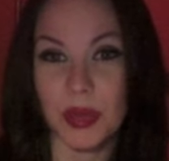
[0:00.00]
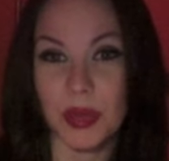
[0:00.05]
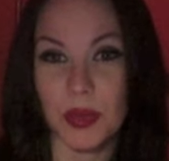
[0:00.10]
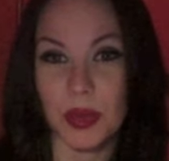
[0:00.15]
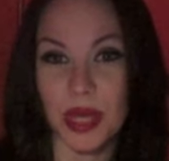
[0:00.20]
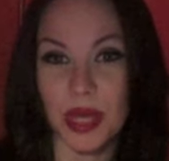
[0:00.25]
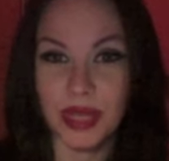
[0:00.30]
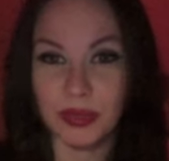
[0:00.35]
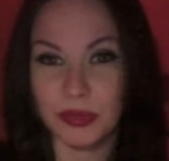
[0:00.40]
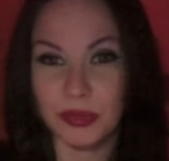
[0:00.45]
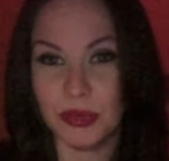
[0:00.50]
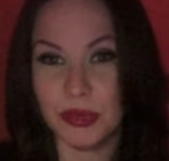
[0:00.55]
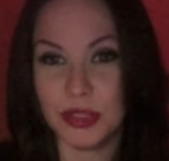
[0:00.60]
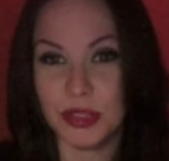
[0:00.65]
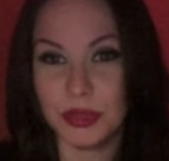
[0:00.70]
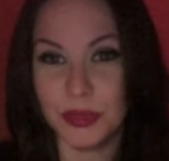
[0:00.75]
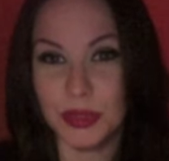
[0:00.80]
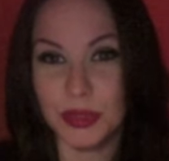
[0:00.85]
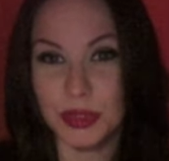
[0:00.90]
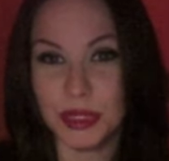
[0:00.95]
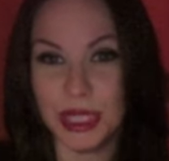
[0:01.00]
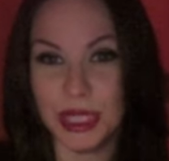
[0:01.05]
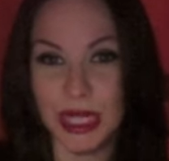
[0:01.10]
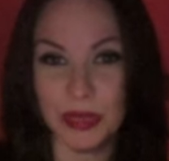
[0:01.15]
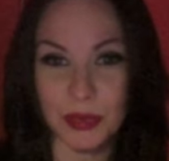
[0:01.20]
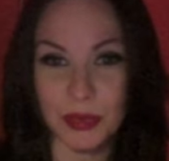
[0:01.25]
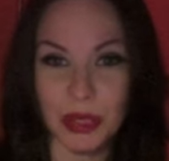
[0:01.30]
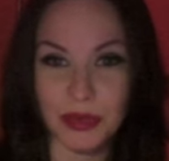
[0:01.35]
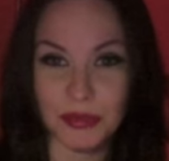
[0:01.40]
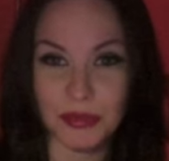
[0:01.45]
would I throw this person out
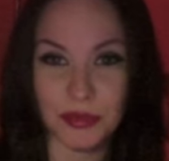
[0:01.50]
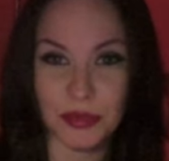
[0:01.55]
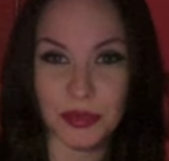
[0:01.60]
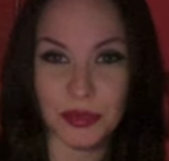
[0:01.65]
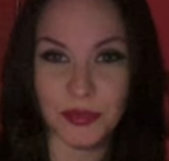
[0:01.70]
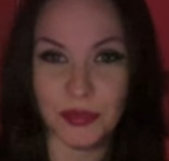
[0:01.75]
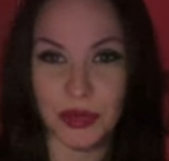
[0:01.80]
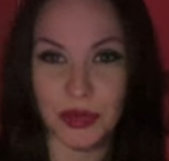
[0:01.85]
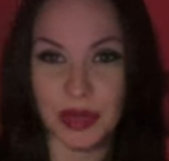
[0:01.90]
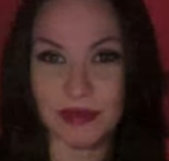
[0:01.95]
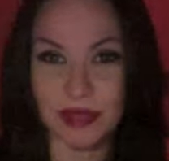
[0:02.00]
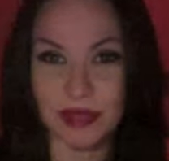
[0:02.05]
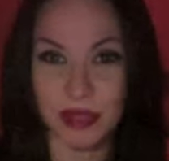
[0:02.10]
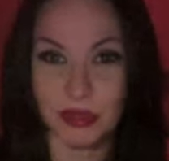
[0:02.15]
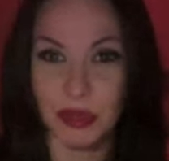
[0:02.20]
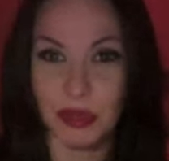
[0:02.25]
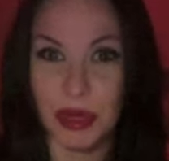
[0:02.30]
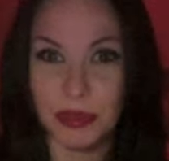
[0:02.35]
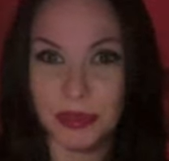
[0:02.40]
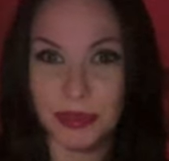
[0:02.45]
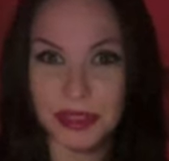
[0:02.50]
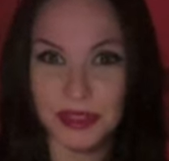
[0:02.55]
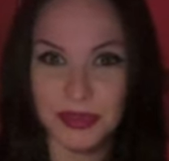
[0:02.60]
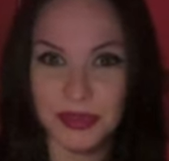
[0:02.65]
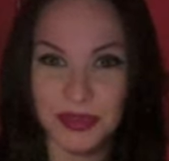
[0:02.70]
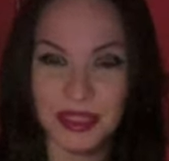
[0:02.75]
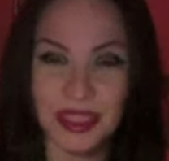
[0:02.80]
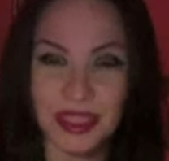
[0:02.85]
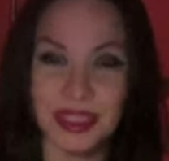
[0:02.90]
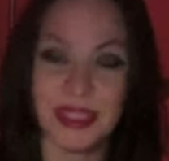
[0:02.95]
of bed for having
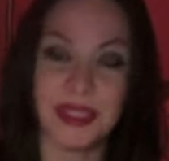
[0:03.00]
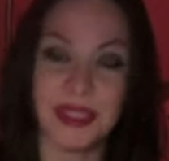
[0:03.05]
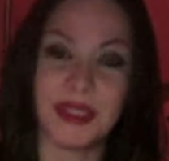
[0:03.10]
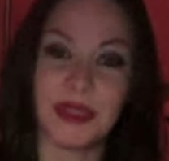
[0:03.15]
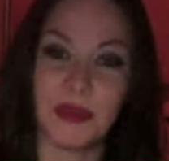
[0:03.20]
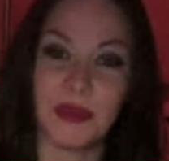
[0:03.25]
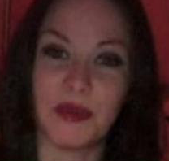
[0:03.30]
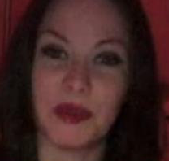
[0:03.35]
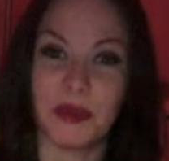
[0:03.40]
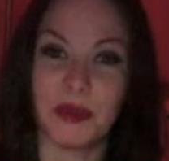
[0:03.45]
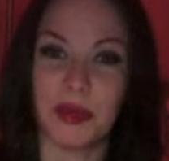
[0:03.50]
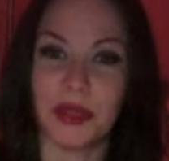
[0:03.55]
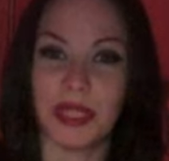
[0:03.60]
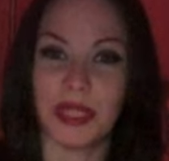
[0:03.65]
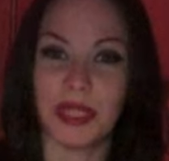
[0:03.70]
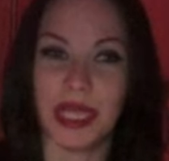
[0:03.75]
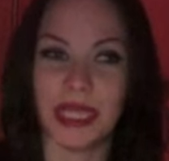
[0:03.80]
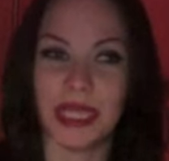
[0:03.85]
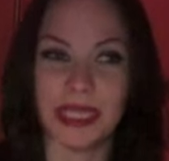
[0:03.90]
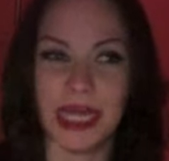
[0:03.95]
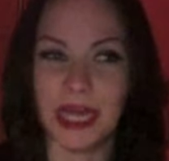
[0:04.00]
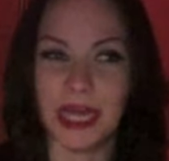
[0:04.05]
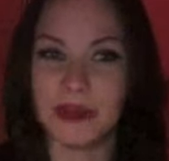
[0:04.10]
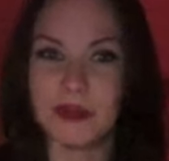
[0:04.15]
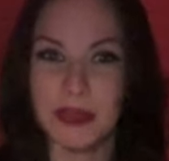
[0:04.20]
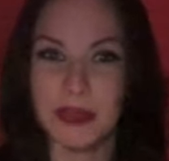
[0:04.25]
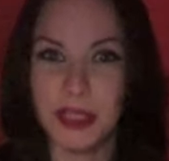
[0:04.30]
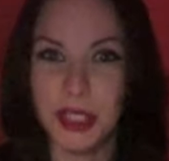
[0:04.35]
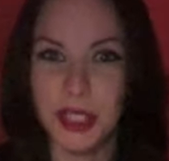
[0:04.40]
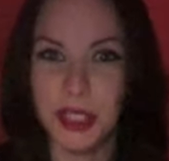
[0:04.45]
crumbs? And some people are like, not if
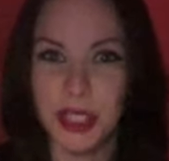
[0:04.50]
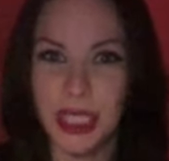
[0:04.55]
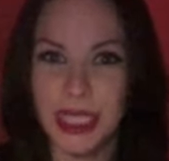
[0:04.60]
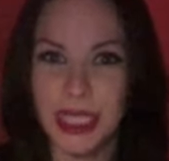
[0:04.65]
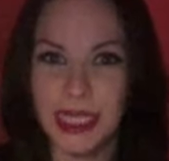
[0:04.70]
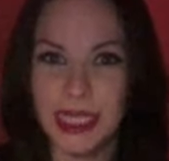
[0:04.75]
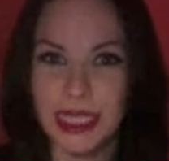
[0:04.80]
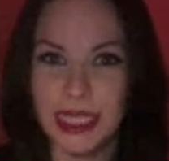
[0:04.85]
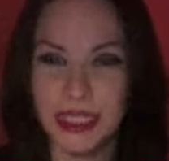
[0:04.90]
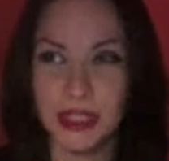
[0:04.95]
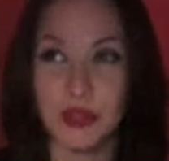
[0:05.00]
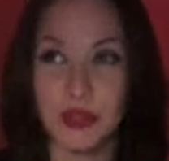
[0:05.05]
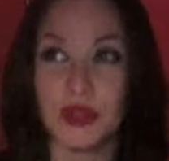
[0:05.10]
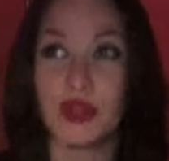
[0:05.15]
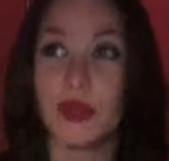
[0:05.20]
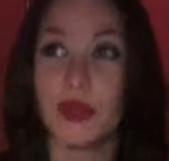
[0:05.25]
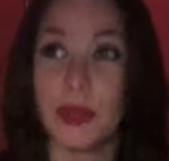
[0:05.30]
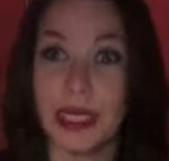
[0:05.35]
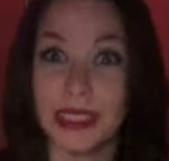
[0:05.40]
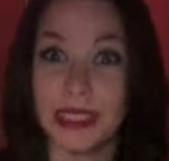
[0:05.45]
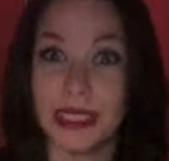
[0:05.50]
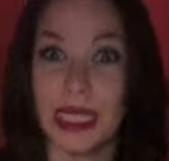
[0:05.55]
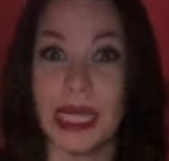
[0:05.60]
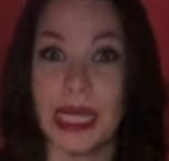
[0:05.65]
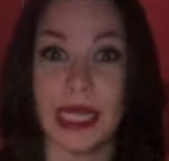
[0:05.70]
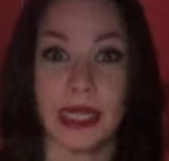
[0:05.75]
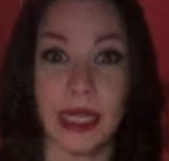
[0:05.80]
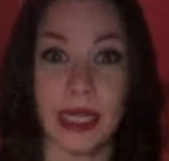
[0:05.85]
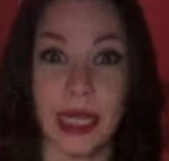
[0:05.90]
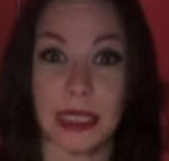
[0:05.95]
he looked like this. You may
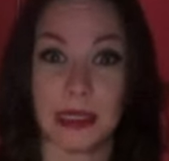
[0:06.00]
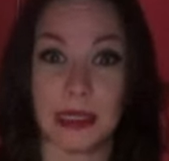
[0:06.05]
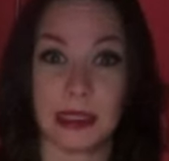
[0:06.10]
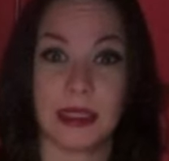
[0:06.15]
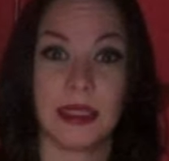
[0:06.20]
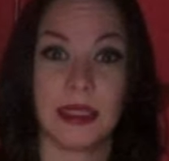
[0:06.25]
say, yes,